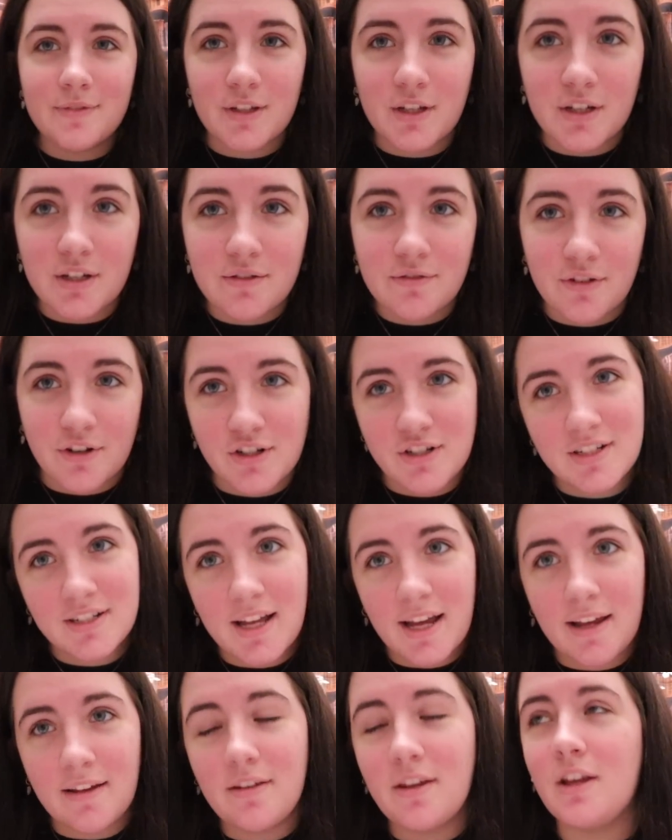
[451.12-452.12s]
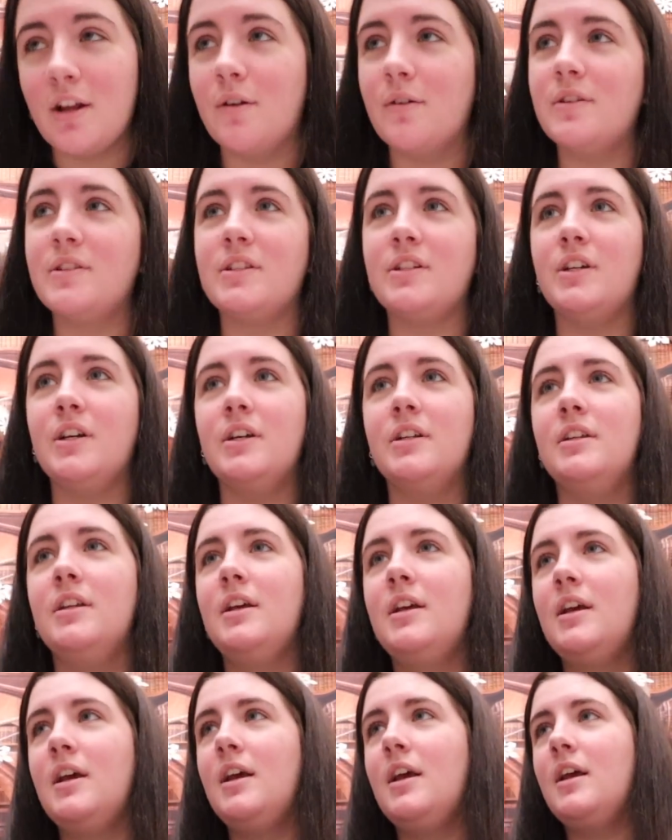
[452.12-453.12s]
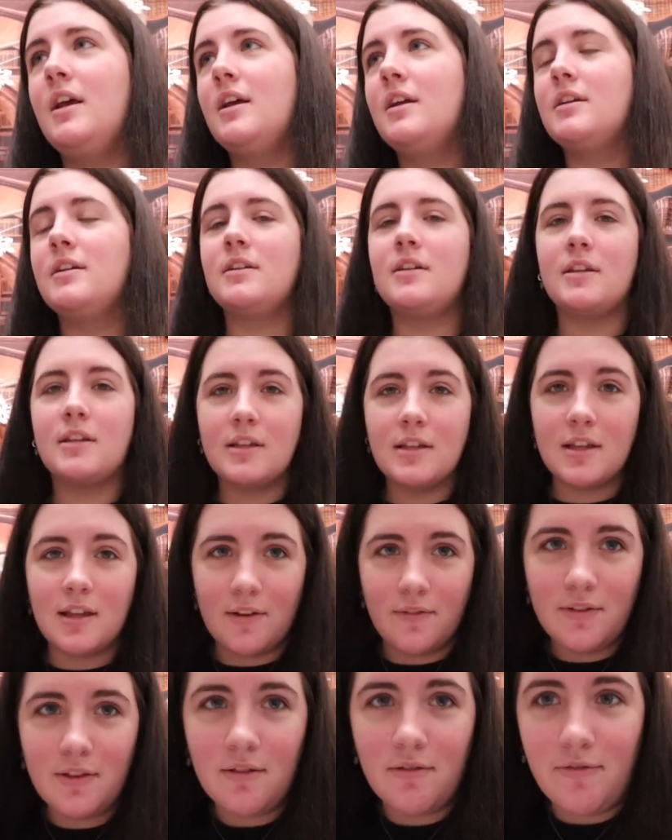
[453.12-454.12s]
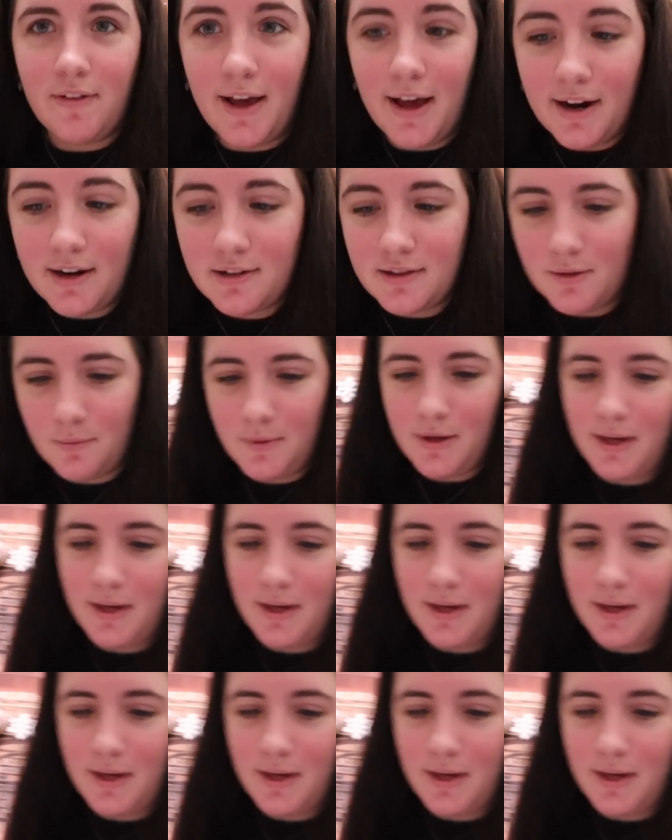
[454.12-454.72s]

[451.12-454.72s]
Good first day. You know, it was a good, given the fact that